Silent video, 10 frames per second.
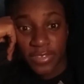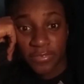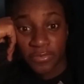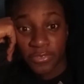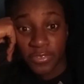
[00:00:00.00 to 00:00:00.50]

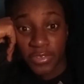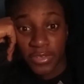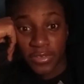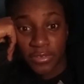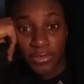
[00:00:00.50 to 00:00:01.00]

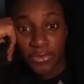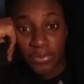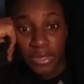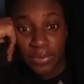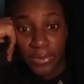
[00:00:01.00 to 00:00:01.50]
interesting to you
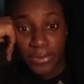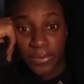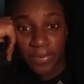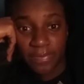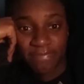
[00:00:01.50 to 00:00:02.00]
people.
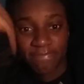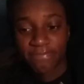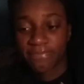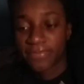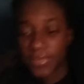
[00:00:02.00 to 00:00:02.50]

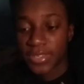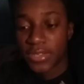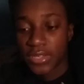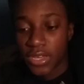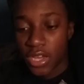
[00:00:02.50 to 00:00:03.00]

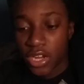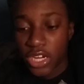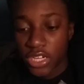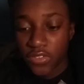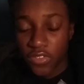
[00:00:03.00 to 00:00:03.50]

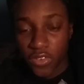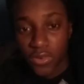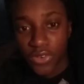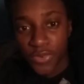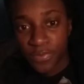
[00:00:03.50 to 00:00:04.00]
Alright,
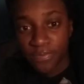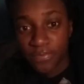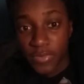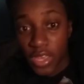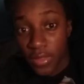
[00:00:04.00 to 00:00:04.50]
so
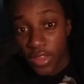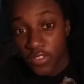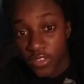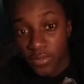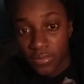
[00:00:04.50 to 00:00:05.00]
yeah,
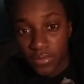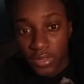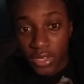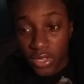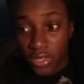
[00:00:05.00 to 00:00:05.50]
that's it.
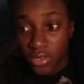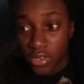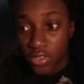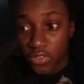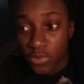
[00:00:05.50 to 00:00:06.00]

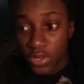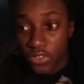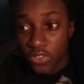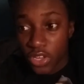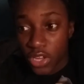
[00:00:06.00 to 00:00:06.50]
I just wanted
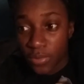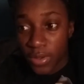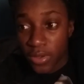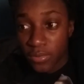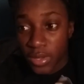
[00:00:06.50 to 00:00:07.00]
to talk
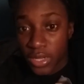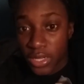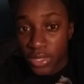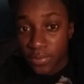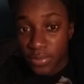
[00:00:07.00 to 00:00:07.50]
about
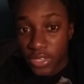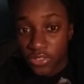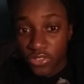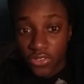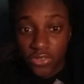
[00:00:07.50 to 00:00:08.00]
my
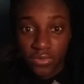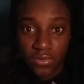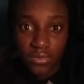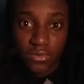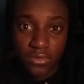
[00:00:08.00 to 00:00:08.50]
pitch
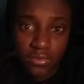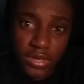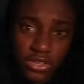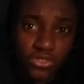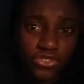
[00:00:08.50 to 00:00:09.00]

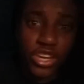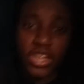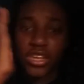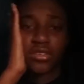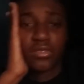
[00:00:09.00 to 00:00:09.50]

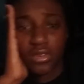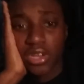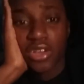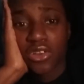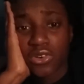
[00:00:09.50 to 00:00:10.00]
training
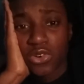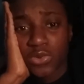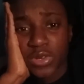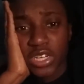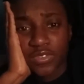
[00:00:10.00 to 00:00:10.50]
or
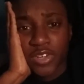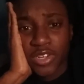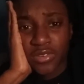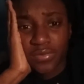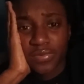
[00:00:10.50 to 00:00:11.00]

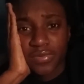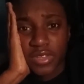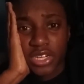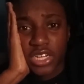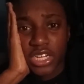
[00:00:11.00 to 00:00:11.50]
whatever.
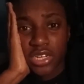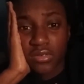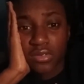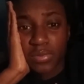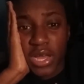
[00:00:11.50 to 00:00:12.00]
Alright,
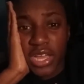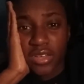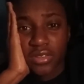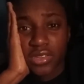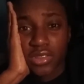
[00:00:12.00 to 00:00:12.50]

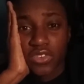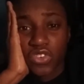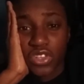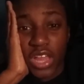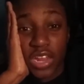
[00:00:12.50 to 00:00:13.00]
bye. This
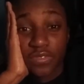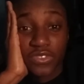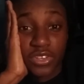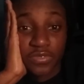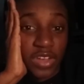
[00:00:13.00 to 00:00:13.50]
should not have
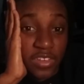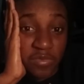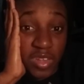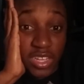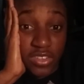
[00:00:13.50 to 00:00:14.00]
took
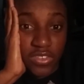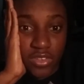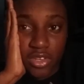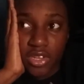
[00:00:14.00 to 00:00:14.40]
5 minutes.